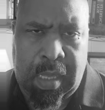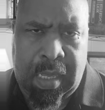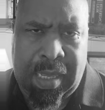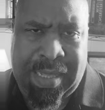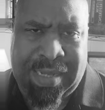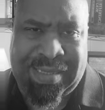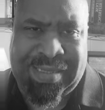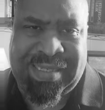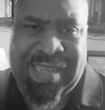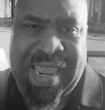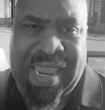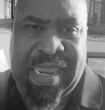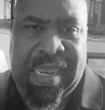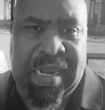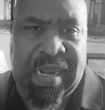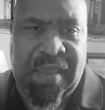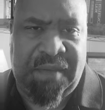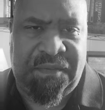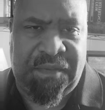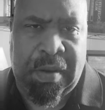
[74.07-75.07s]
It is
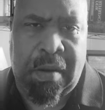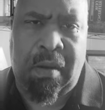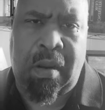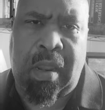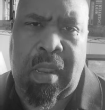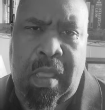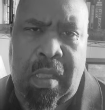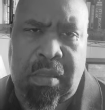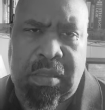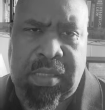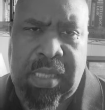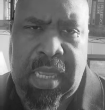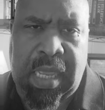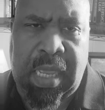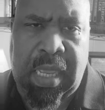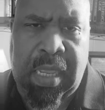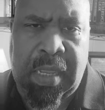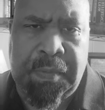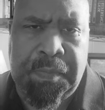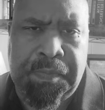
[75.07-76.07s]
taking a very long
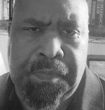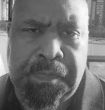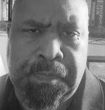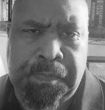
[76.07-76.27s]
time